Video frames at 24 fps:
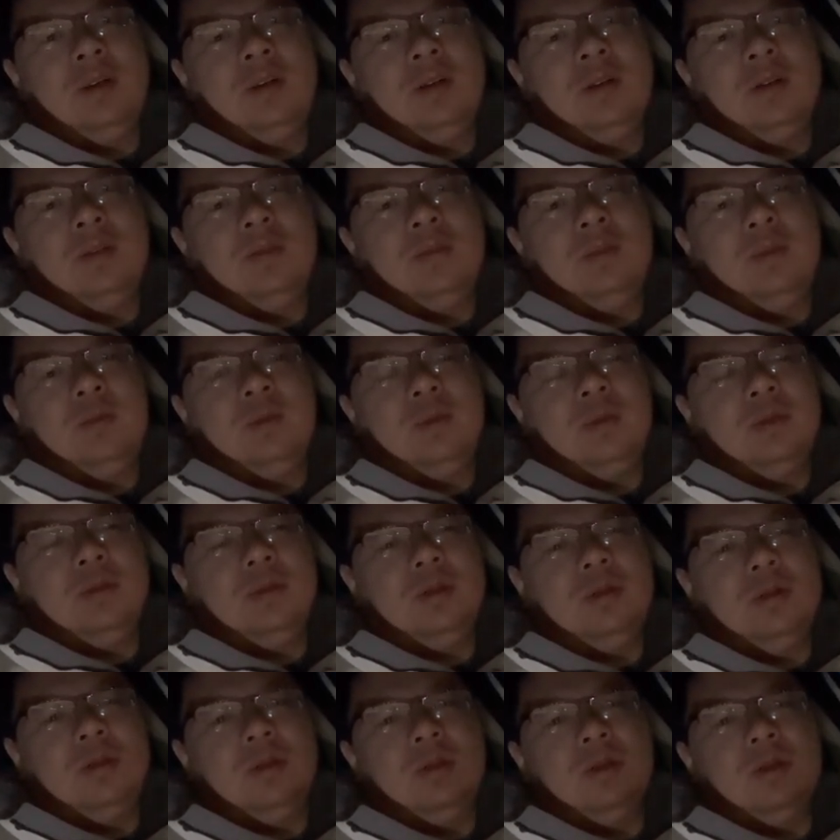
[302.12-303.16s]
maybe
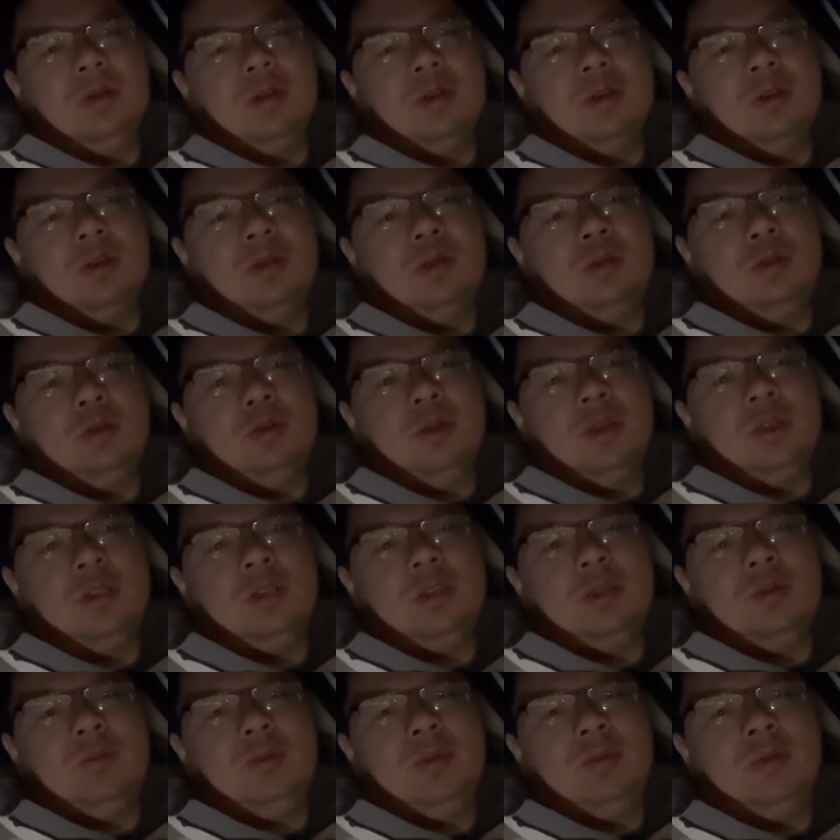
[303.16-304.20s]
a
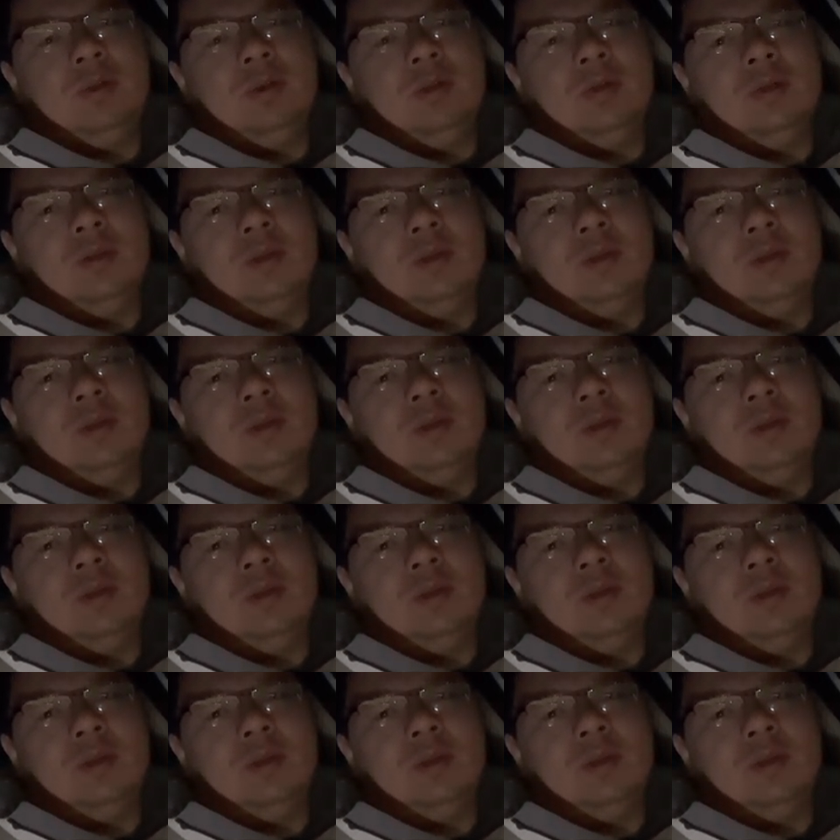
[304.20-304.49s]
Jewish people's